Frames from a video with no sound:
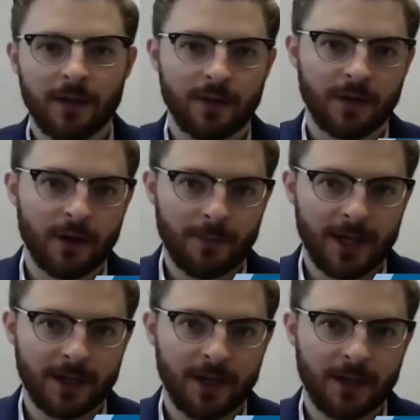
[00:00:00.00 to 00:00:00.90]
and then come
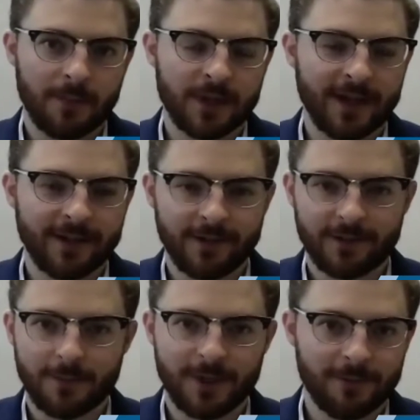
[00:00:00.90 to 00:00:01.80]
back in. But that
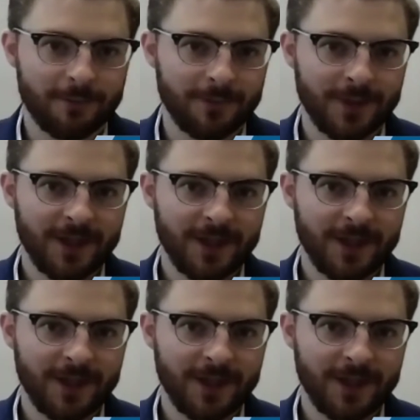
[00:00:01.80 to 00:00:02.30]
needs to be